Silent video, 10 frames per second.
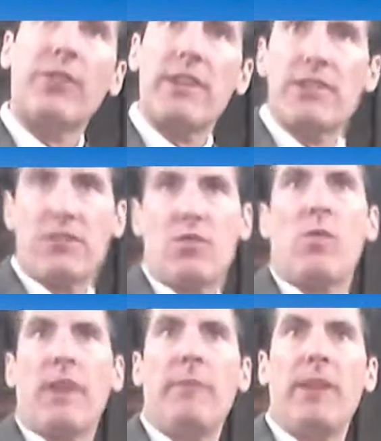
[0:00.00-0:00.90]
this
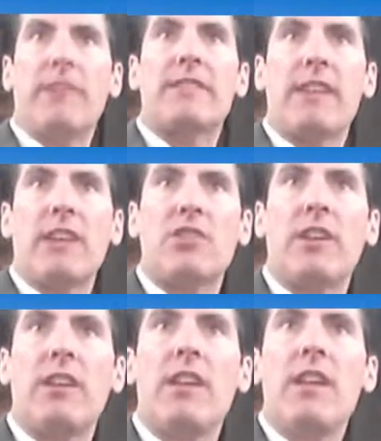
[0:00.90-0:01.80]
20-minute
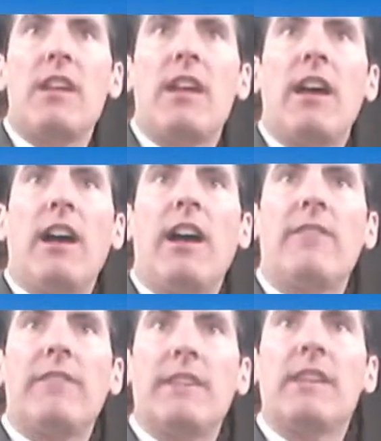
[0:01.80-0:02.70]
section?
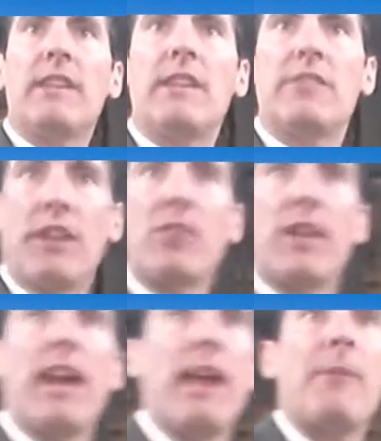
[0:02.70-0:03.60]
Is that
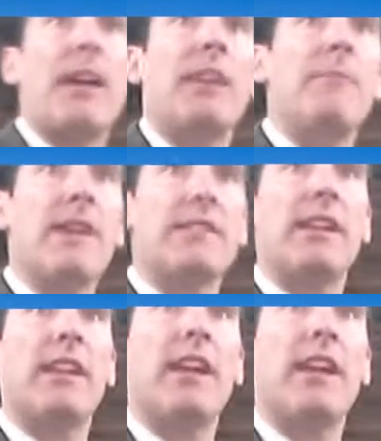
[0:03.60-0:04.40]
okay? I'm not going to mess anything